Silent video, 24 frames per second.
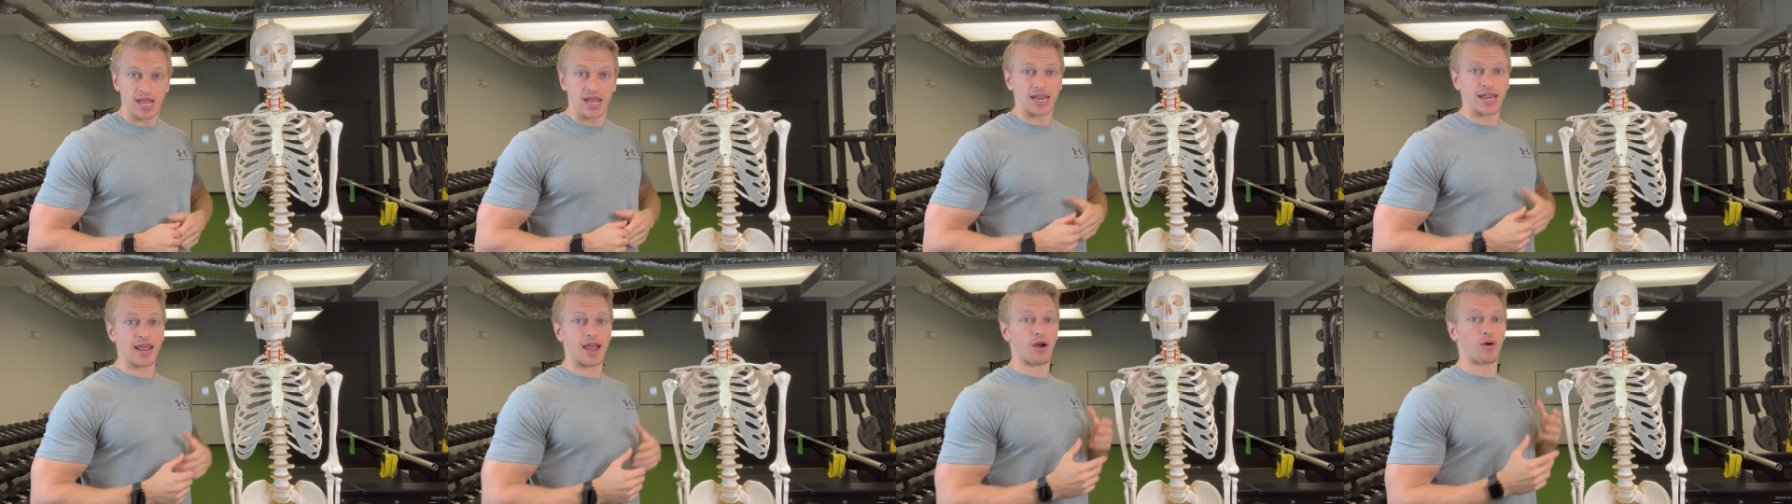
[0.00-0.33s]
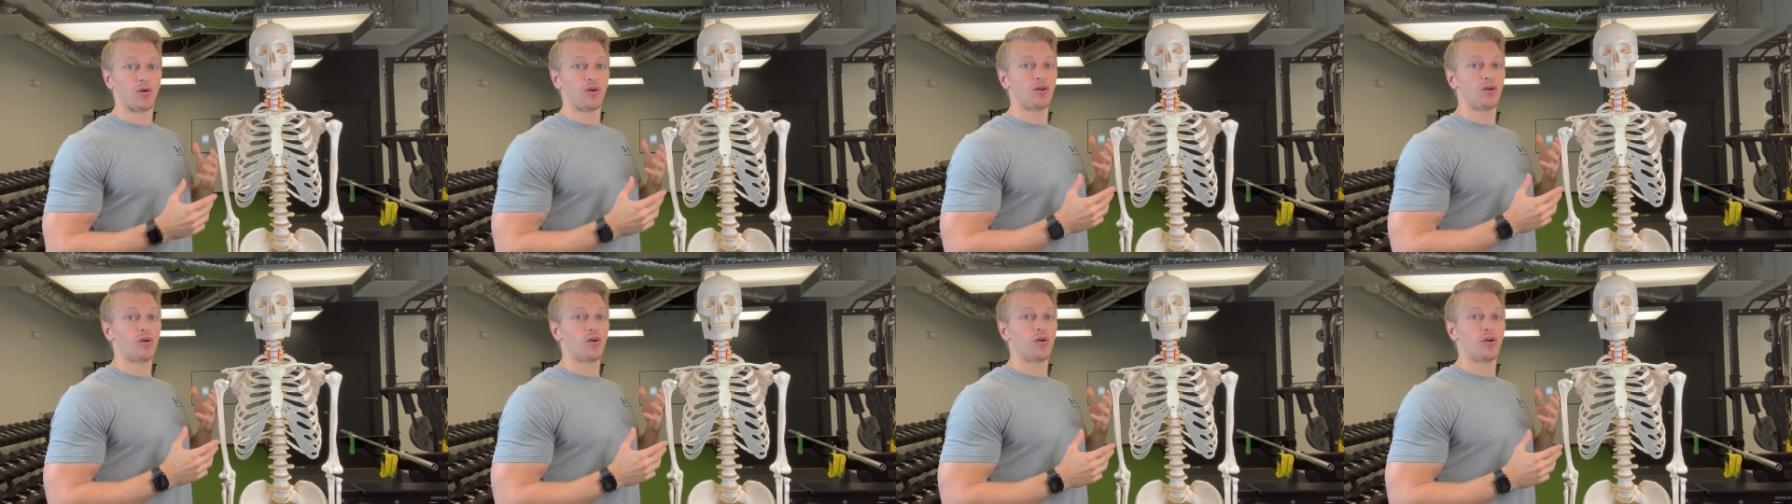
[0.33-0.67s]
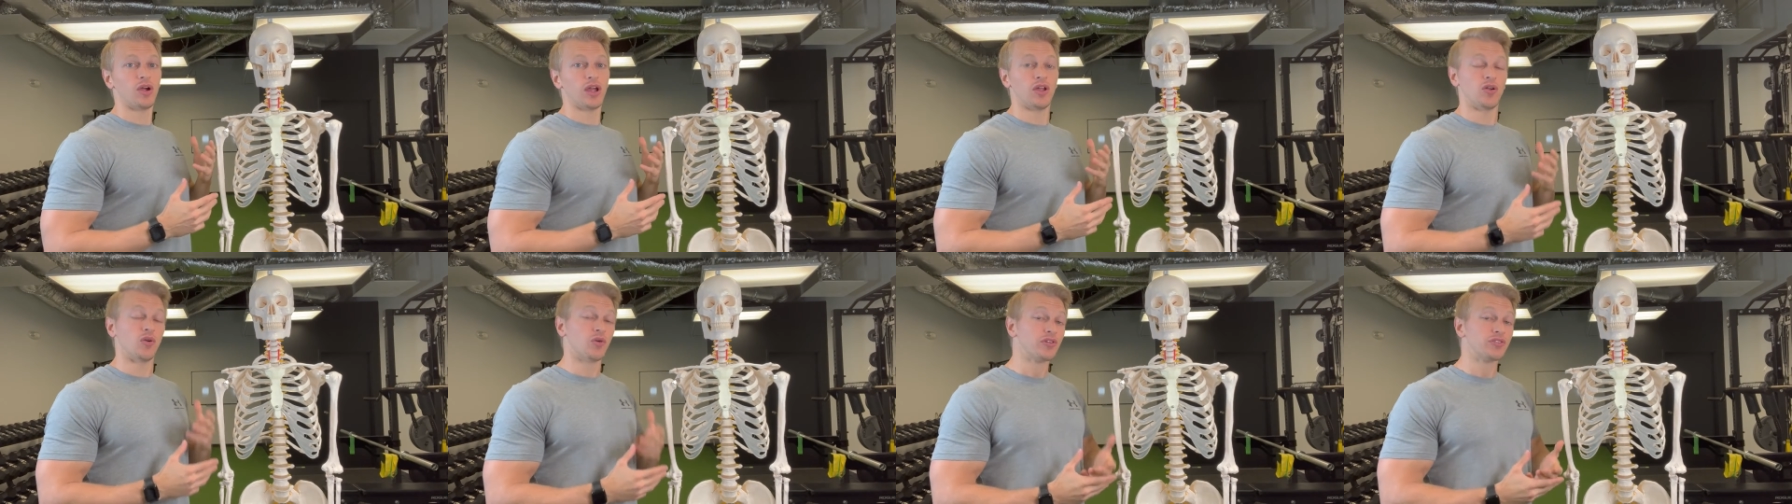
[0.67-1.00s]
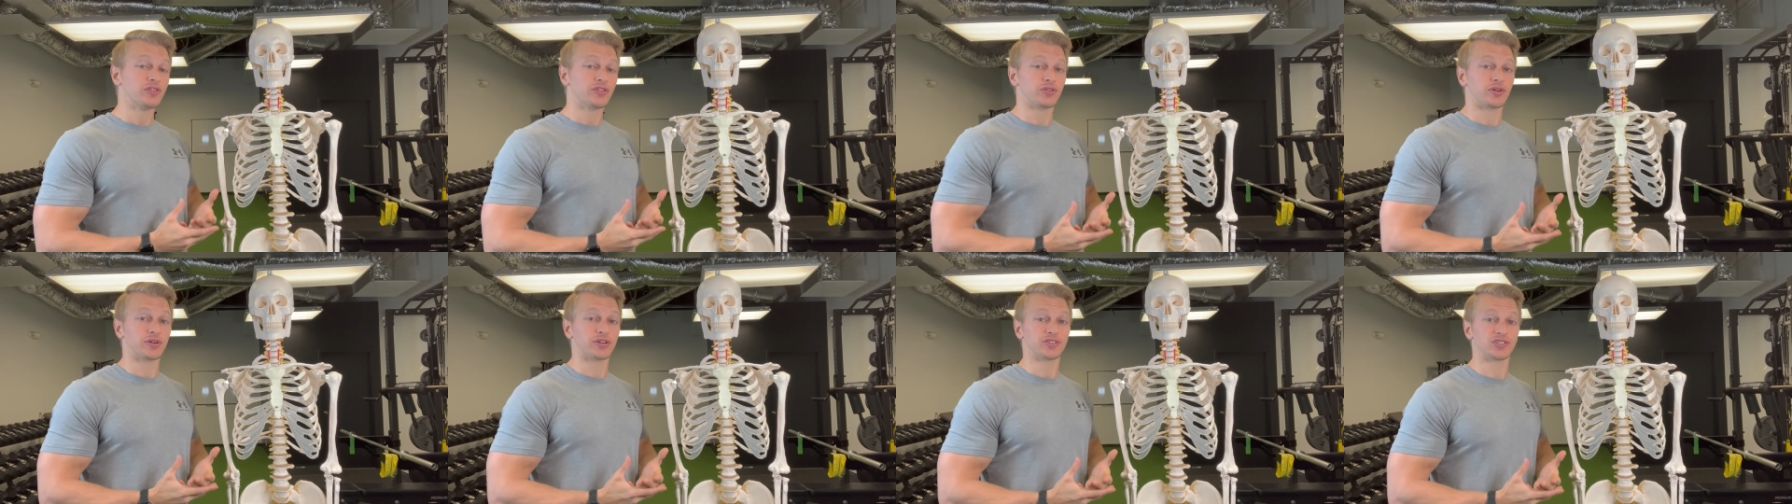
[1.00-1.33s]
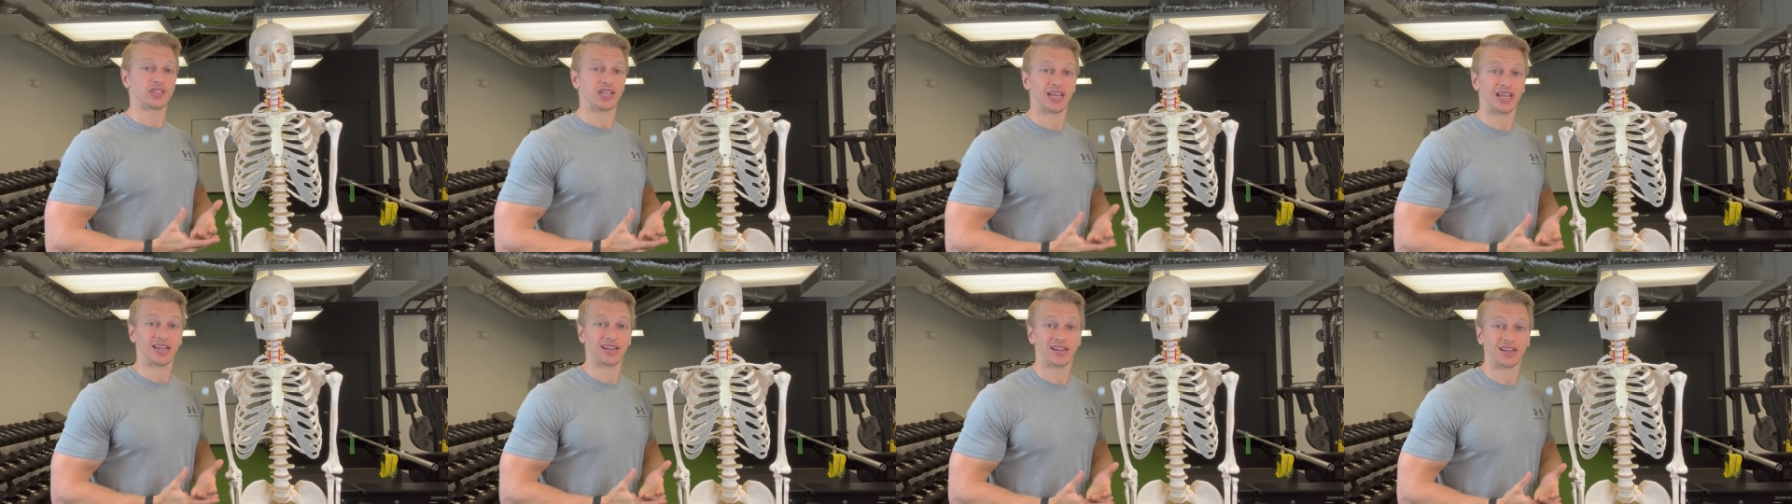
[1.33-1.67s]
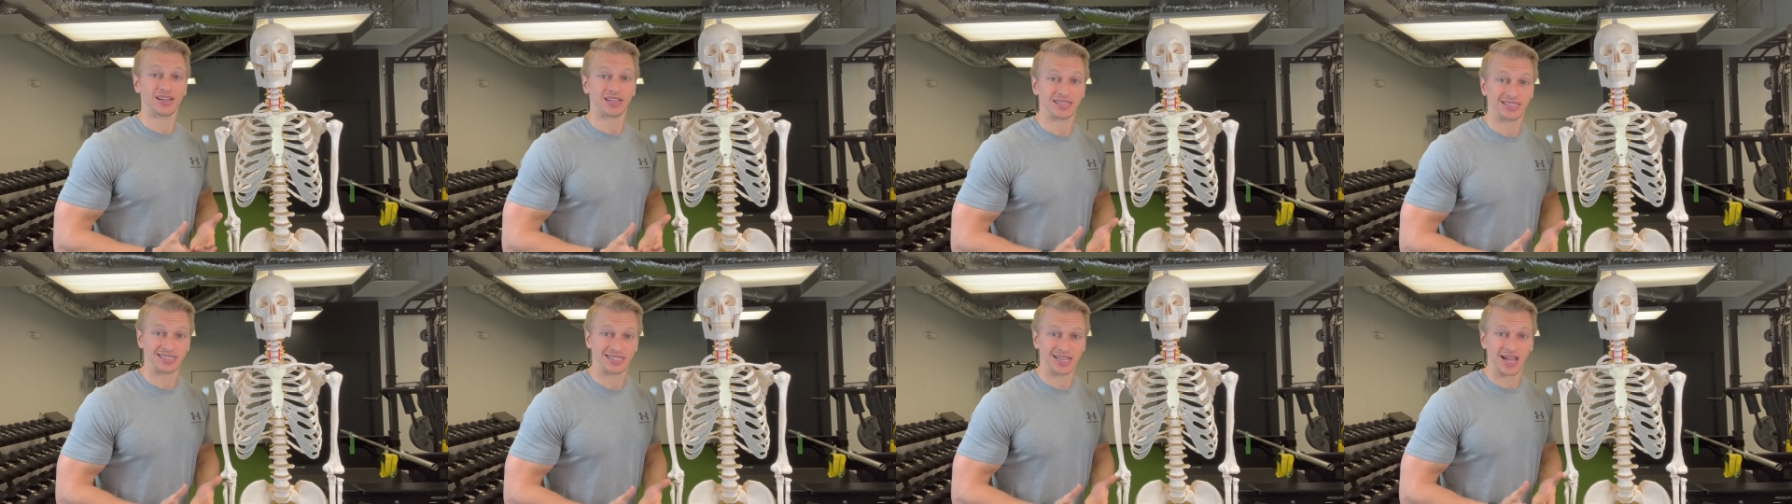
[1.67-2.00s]
Now, in order to understand
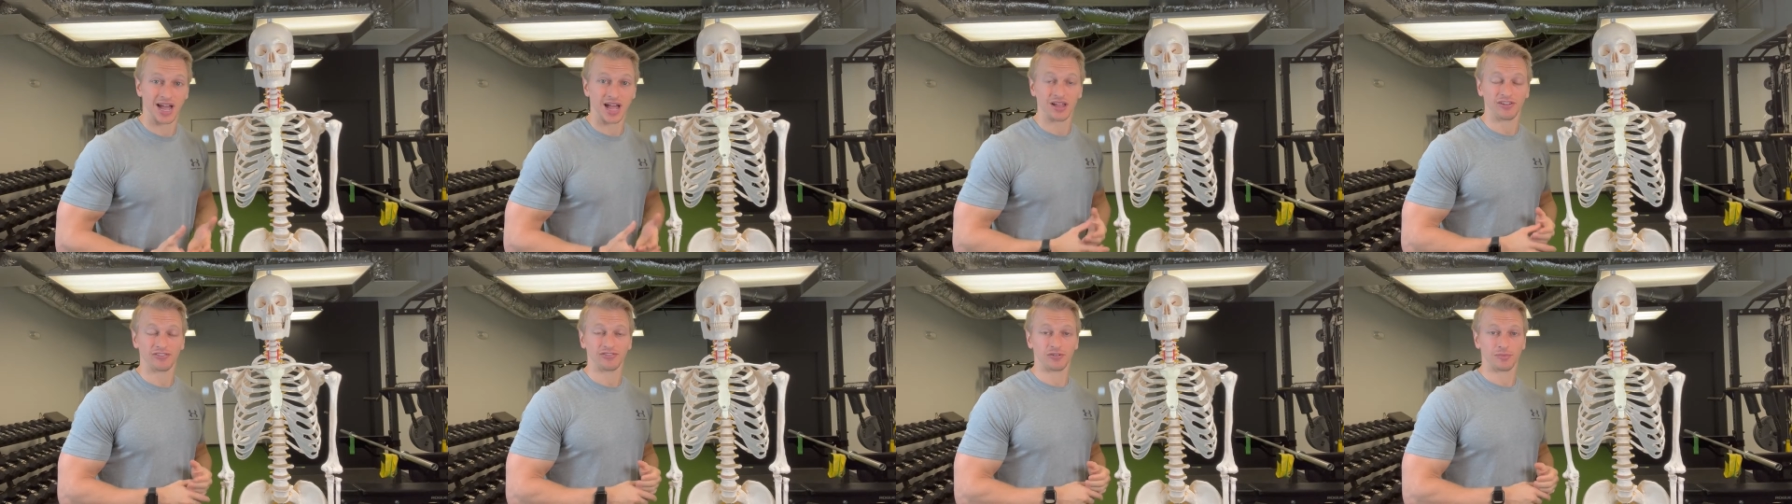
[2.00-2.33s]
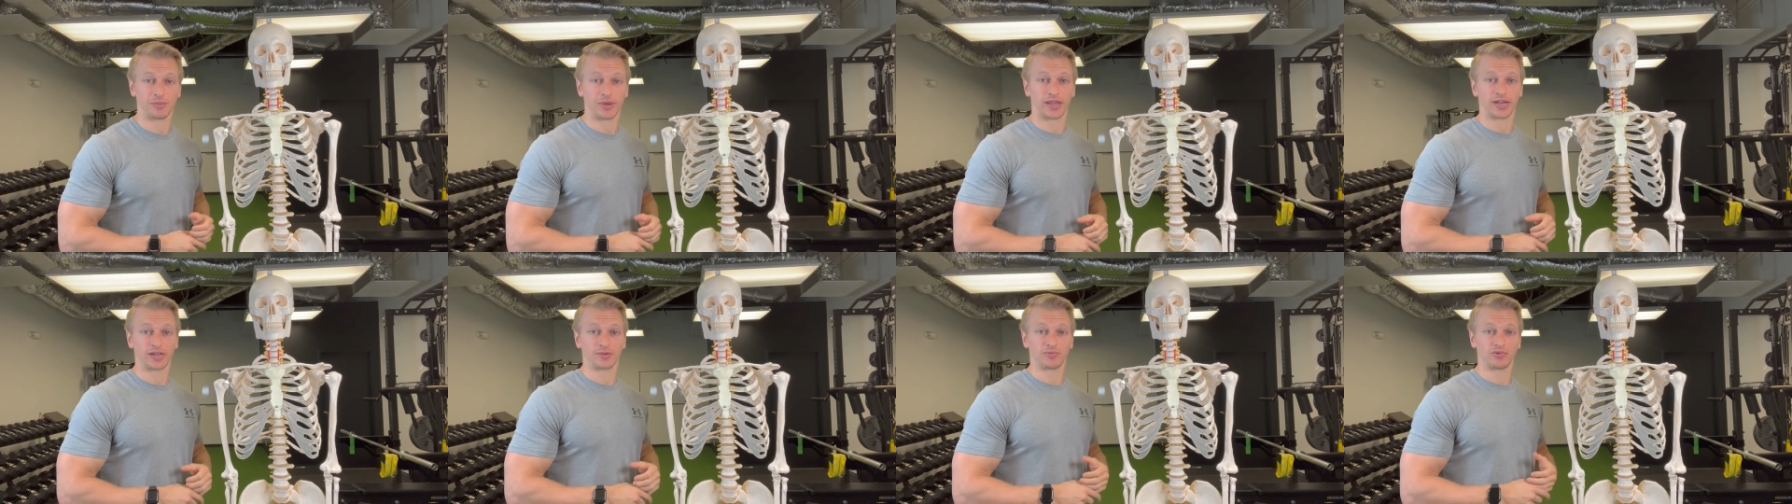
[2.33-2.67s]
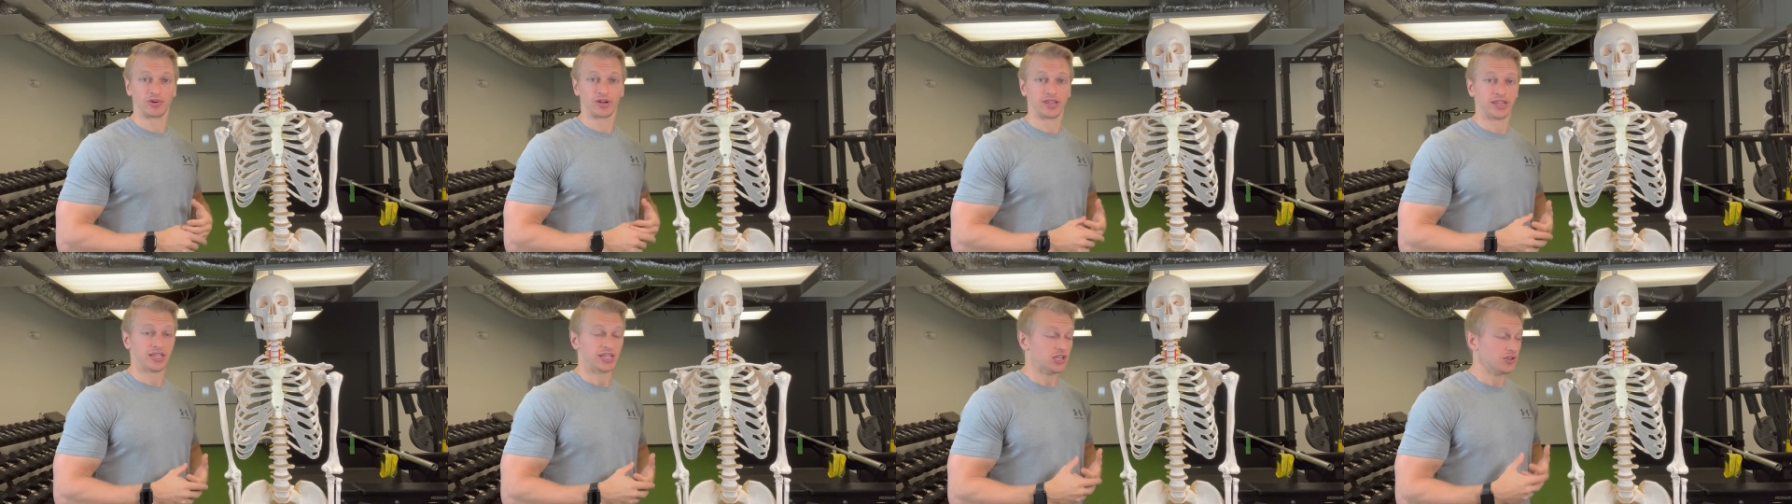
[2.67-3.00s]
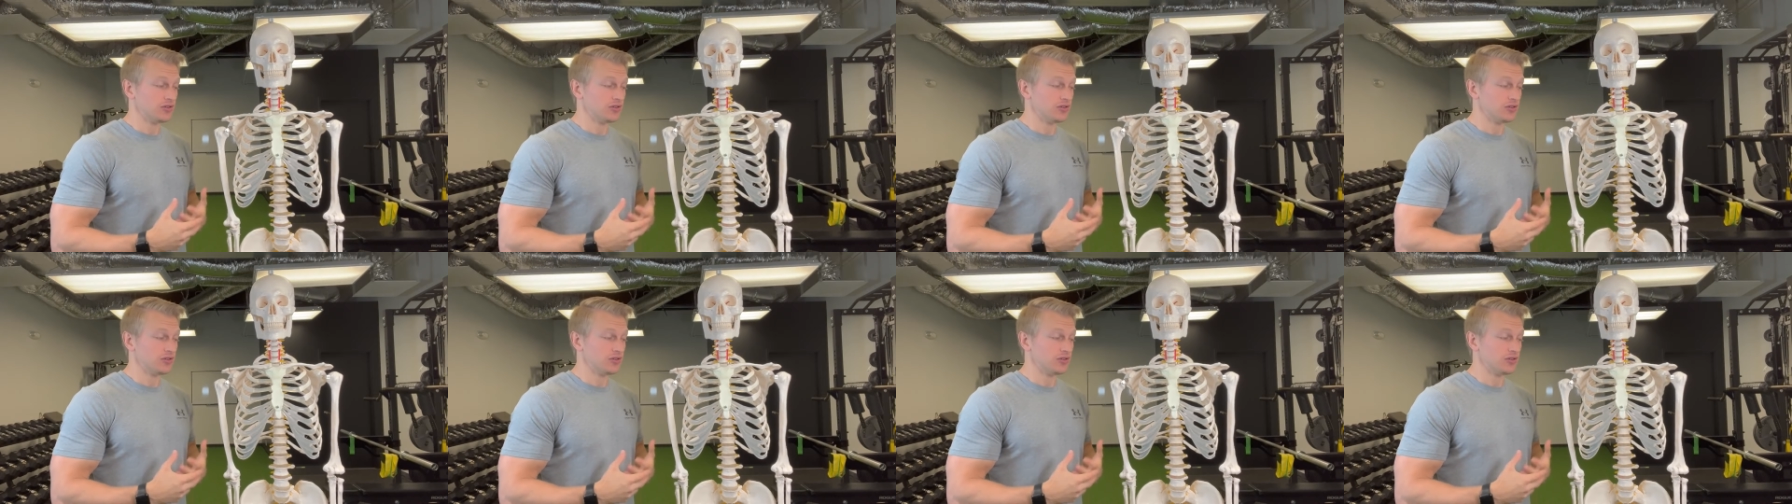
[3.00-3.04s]
diaphragmatic breathing,